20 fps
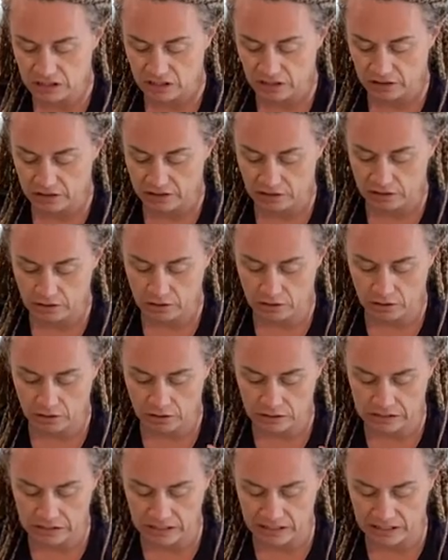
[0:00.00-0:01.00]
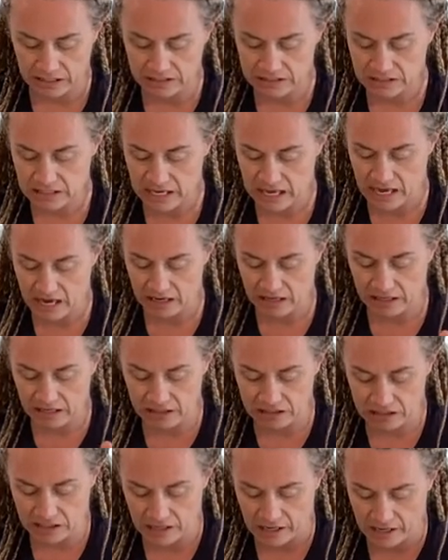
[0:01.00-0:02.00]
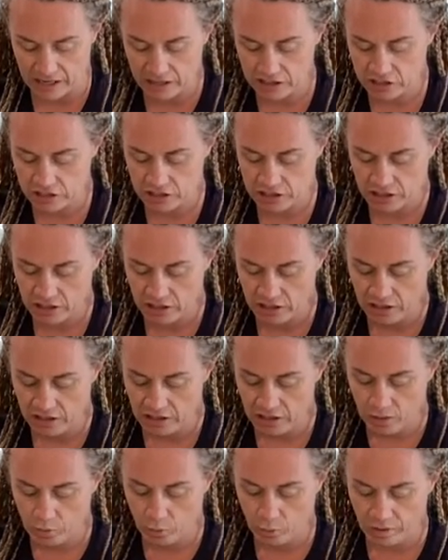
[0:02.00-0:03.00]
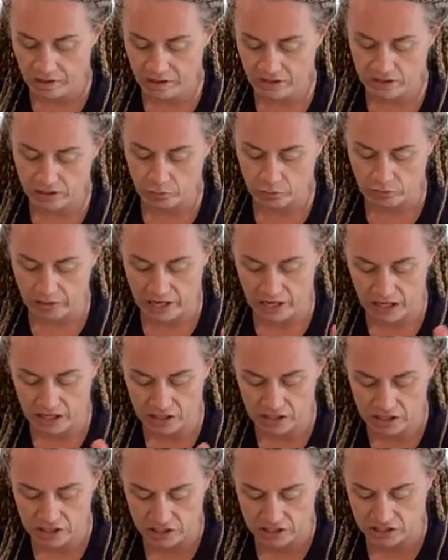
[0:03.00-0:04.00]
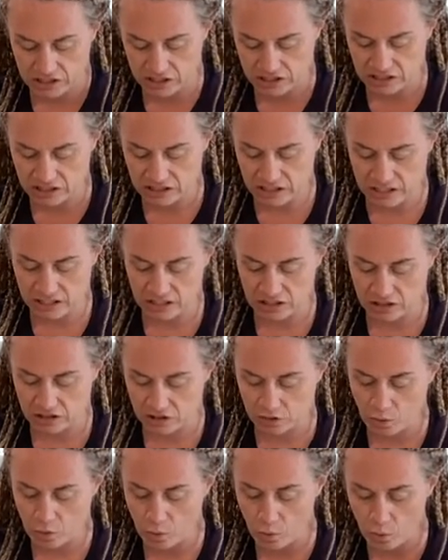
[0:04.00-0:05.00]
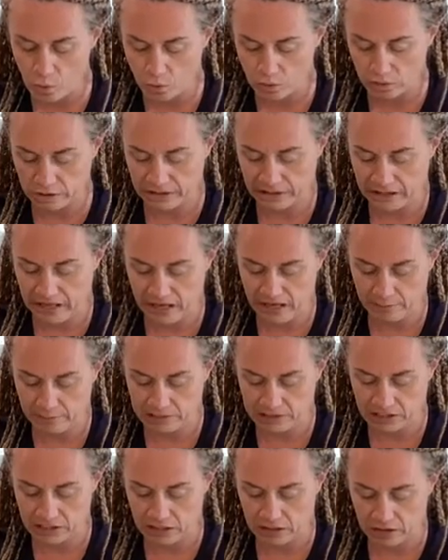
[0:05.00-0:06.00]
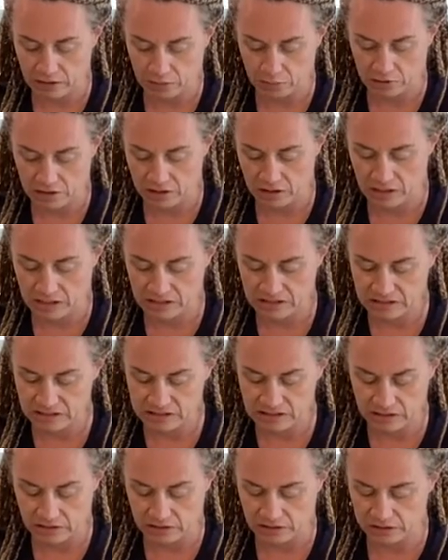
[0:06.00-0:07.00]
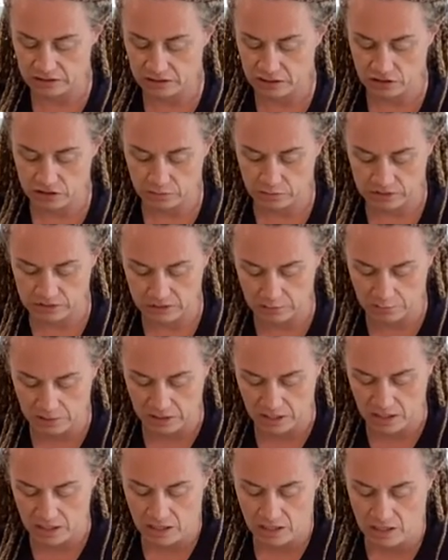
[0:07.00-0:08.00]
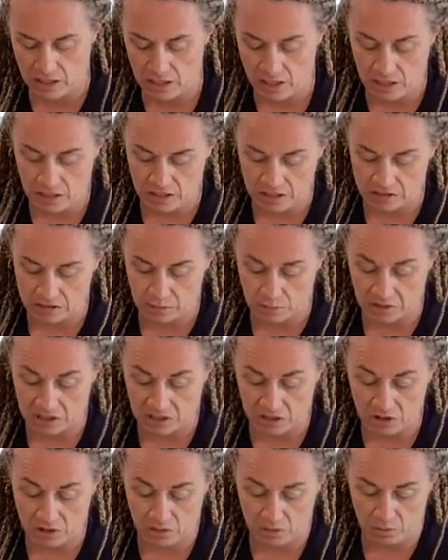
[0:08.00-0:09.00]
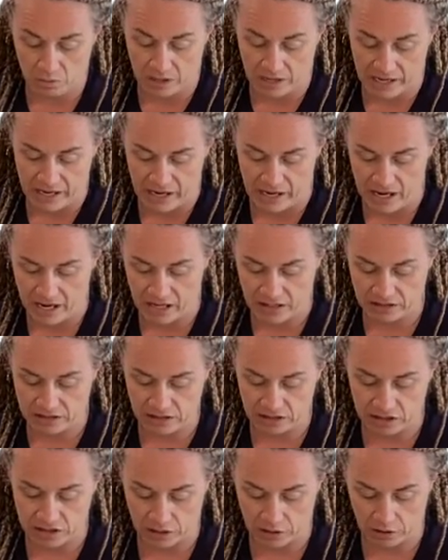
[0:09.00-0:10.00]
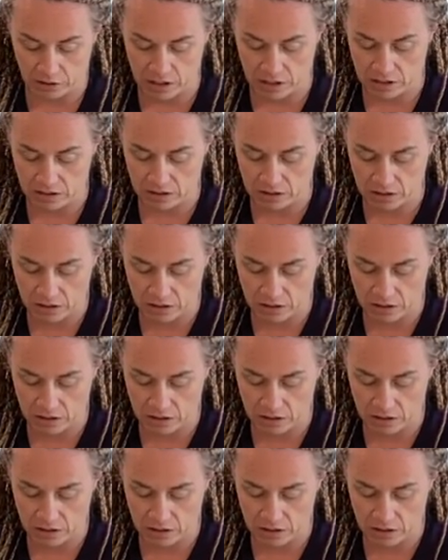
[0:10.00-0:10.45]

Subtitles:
a little nice added touch with the ranch. It just like totally came together as a delicious recipe. So I knew I had to share it.